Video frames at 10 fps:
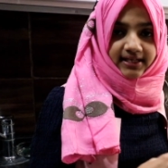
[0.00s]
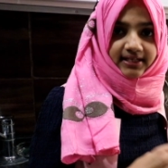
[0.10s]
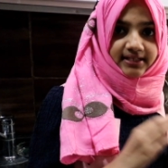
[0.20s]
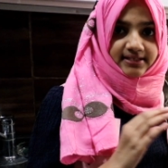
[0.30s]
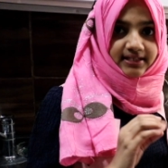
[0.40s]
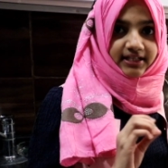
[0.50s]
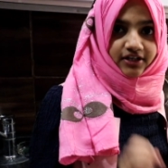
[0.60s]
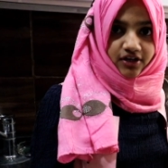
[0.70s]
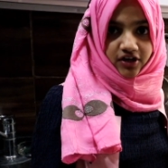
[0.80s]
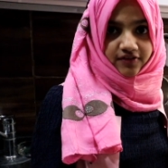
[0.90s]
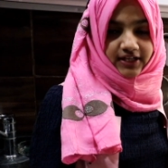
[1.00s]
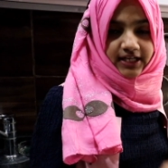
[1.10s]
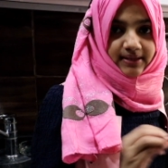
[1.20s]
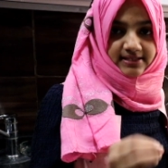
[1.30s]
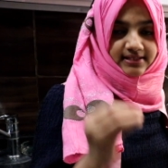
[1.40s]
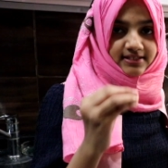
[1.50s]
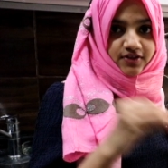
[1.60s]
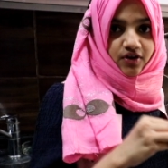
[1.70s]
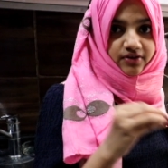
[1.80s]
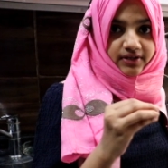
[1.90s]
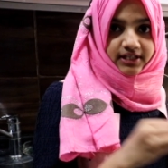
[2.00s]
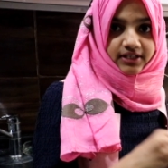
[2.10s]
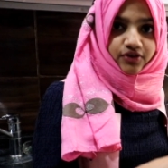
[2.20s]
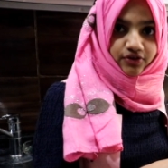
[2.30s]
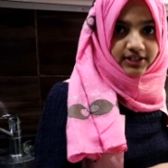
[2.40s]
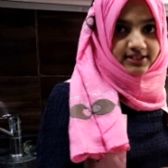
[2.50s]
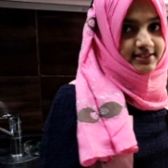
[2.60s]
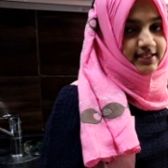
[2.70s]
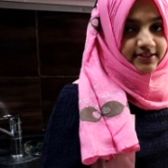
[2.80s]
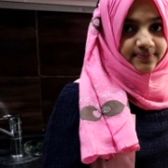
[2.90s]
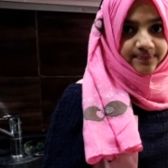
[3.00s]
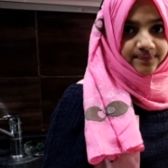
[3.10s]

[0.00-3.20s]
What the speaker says: side doesn't need a lot of time as it is already cooked inside.